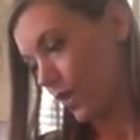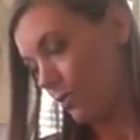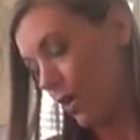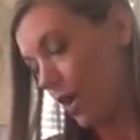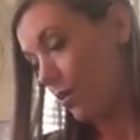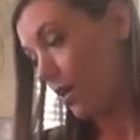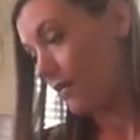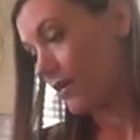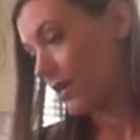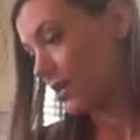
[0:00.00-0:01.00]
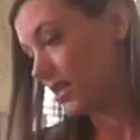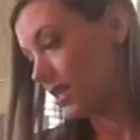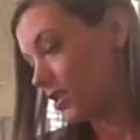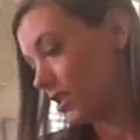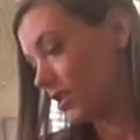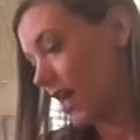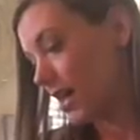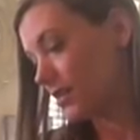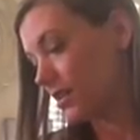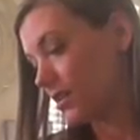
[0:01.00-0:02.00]
But whoever this is just
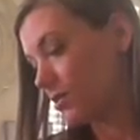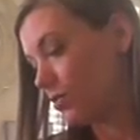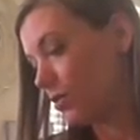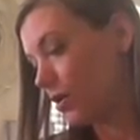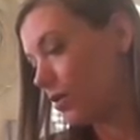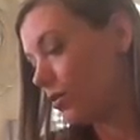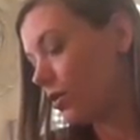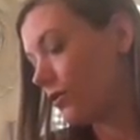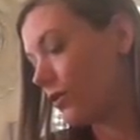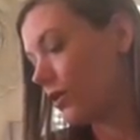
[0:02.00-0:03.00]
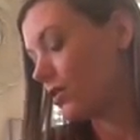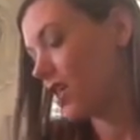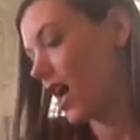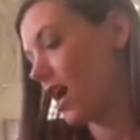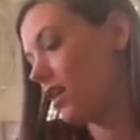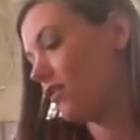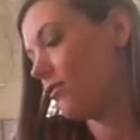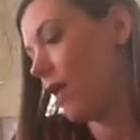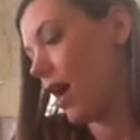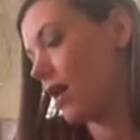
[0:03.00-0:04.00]
has this beautiful Ten of
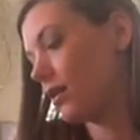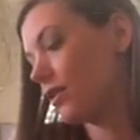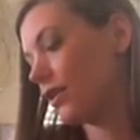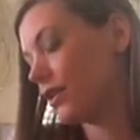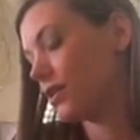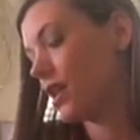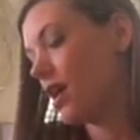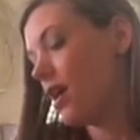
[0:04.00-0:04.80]
Pentacles